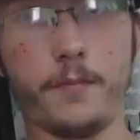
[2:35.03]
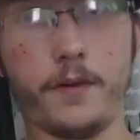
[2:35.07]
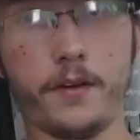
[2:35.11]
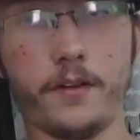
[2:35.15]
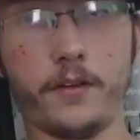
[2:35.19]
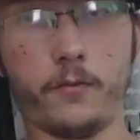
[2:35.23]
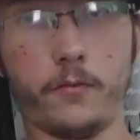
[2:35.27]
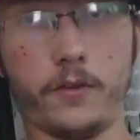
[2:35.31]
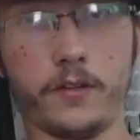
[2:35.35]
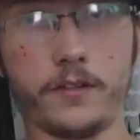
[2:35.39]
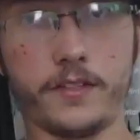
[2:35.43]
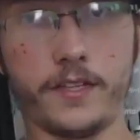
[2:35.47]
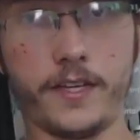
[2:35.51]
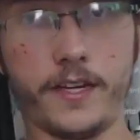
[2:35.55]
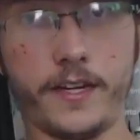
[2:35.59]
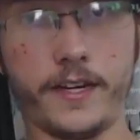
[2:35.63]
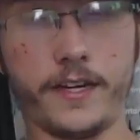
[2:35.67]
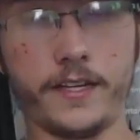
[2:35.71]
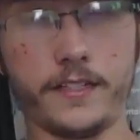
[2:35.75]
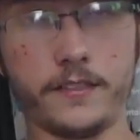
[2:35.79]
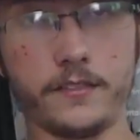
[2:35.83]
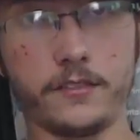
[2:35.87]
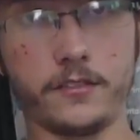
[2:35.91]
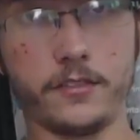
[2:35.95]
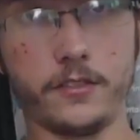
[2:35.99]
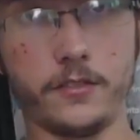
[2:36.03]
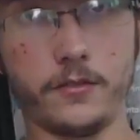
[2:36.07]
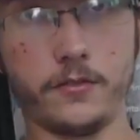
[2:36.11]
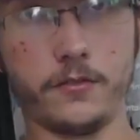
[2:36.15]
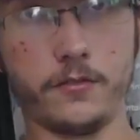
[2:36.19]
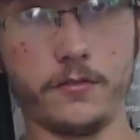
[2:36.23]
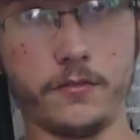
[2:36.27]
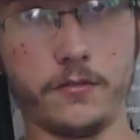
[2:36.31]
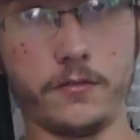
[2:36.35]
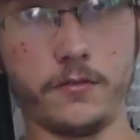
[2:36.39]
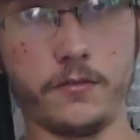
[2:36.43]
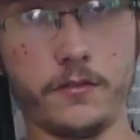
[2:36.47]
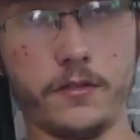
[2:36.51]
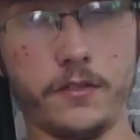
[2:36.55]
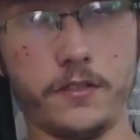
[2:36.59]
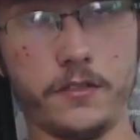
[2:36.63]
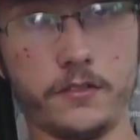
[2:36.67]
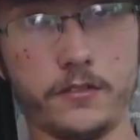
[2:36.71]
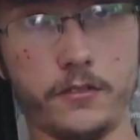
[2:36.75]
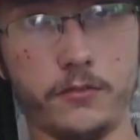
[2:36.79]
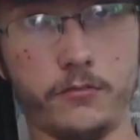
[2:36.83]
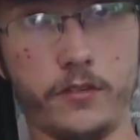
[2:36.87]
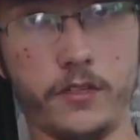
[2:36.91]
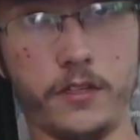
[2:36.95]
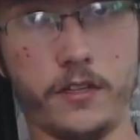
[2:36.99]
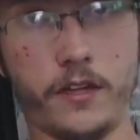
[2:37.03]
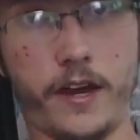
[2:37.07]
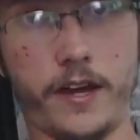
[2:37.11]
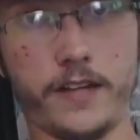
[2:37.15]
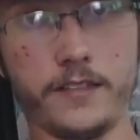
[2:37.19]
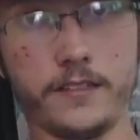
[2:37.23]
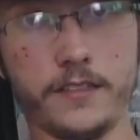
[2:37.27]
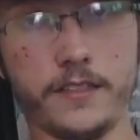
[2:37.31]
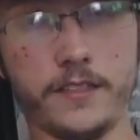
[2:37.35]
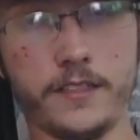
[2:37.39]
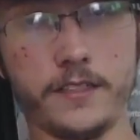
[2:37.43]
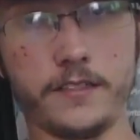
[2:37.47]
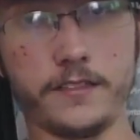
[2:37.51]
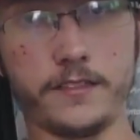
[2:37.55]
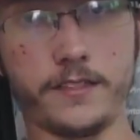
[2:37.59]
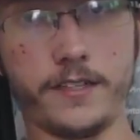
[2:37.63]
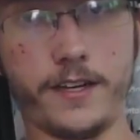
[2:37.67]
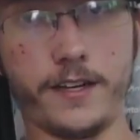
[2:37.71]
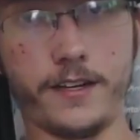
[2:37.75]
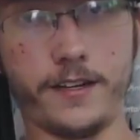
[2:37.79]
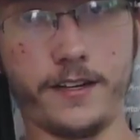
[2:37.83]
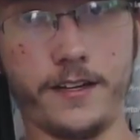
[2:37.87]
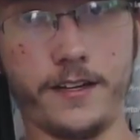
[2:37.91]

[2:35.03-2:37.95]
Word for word: But the one thing is to is to realize is